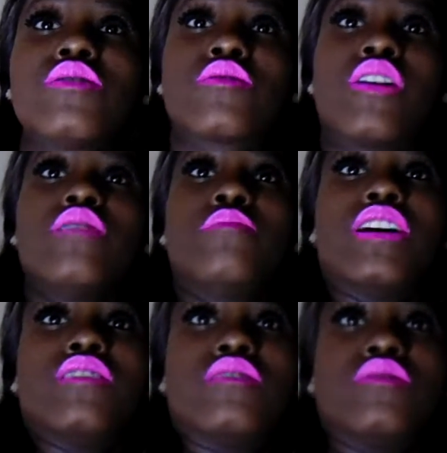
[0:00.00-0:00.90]
goes great with
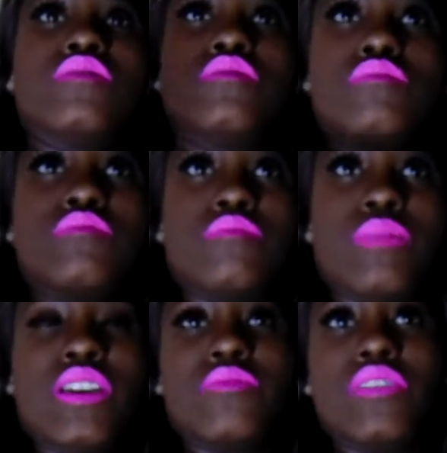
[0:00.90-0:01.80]
my little
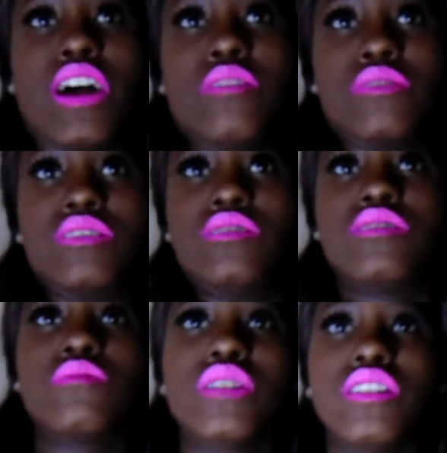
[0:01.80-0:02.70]
pink
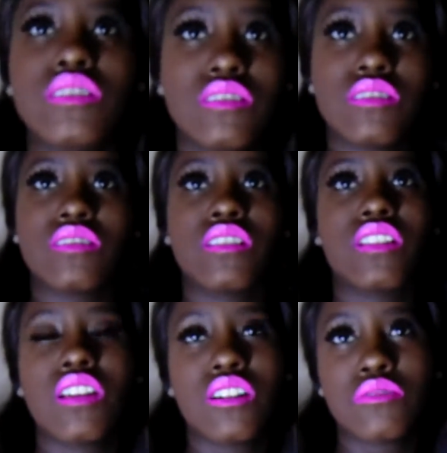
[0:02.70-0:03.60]
flowers but
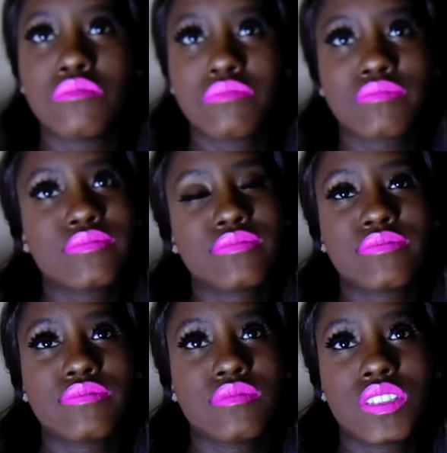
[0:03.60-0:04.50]
no
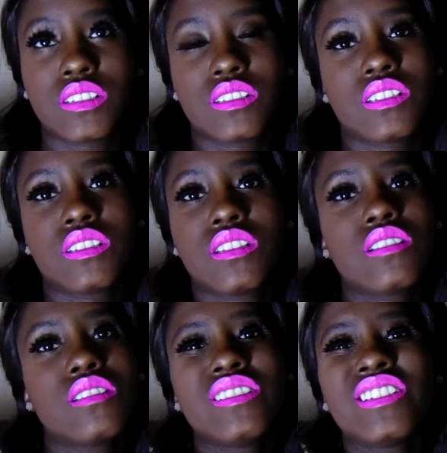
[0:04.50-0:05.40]
just, it's, a,
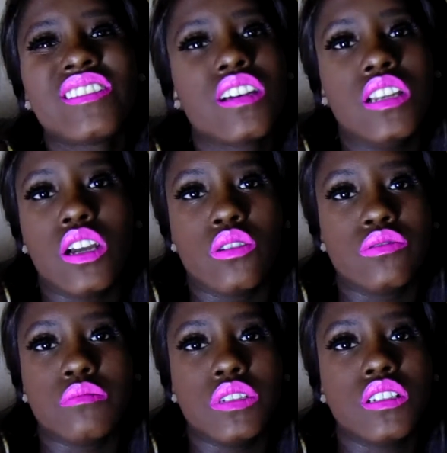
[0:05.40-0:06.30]
it's just a no
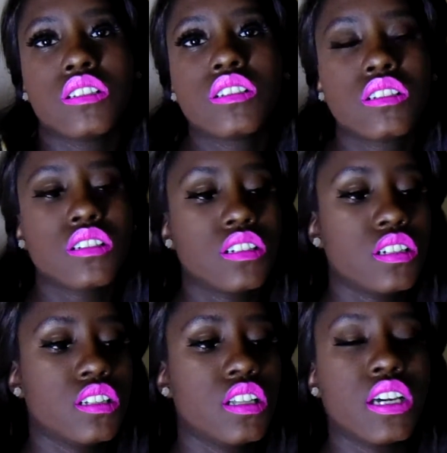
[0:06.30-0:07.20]
for me
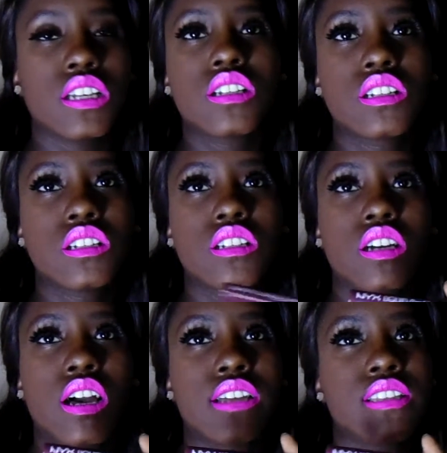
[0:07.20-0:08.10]
like
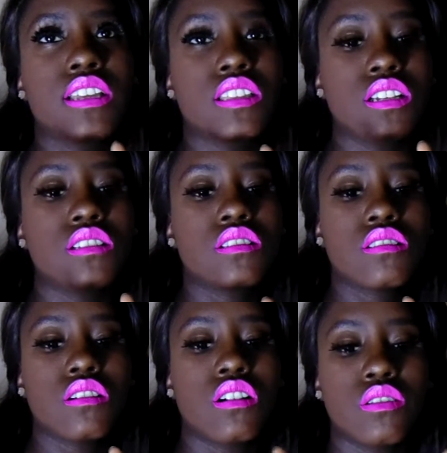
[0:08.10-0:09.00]
I take
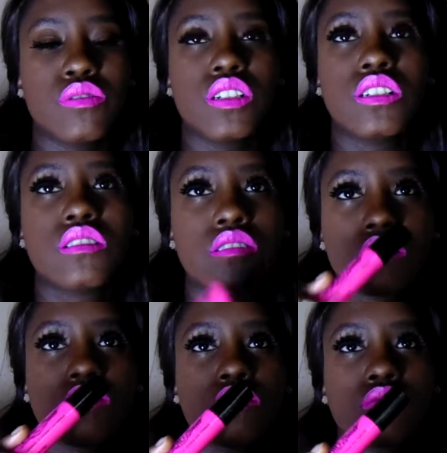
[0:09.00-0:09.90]
this over
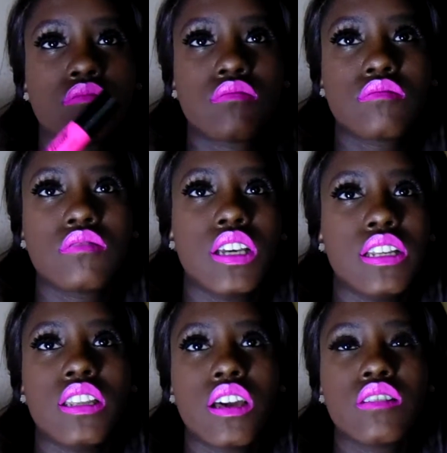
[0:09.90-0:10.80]
this
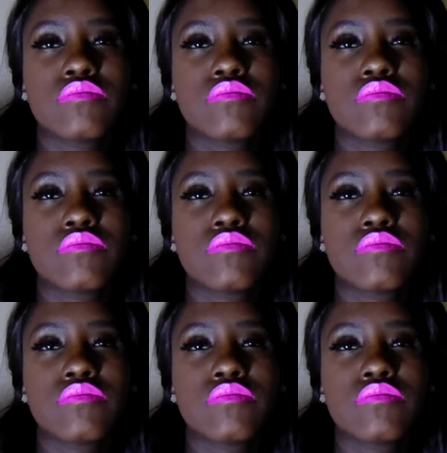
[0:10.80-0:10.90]
anything